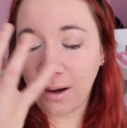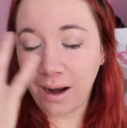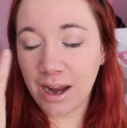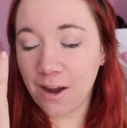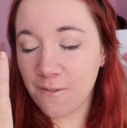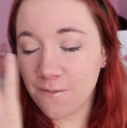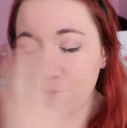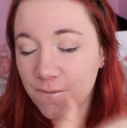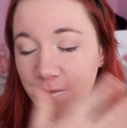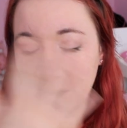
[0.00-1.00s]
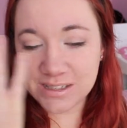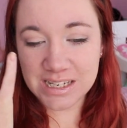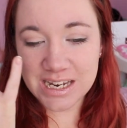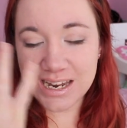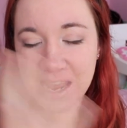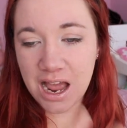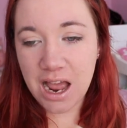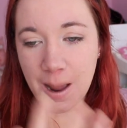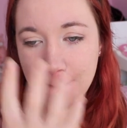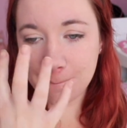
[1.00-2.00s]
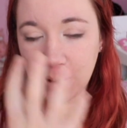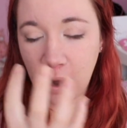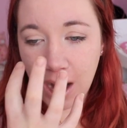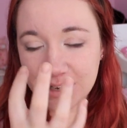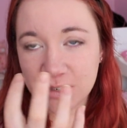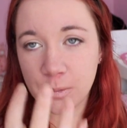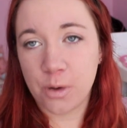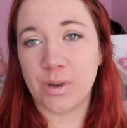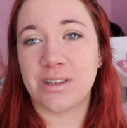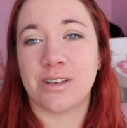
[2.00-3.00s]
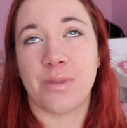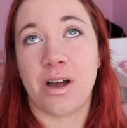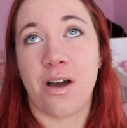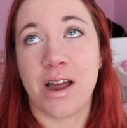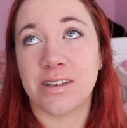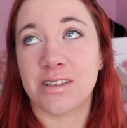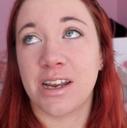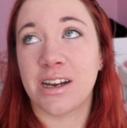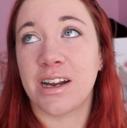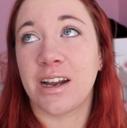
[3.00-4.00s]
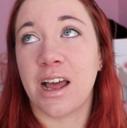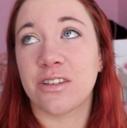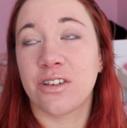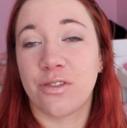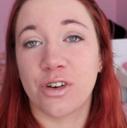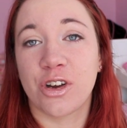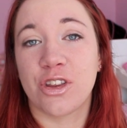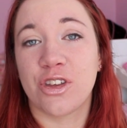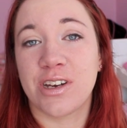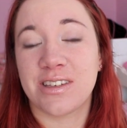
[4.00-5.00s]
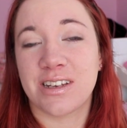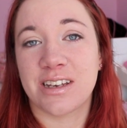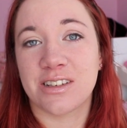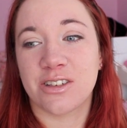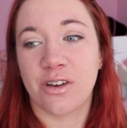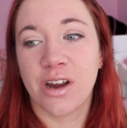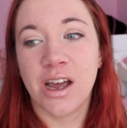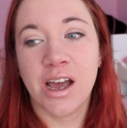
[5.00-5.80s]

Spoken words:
like fuzzy light moments in my eyes, and it lasted for a good 30 seconds. So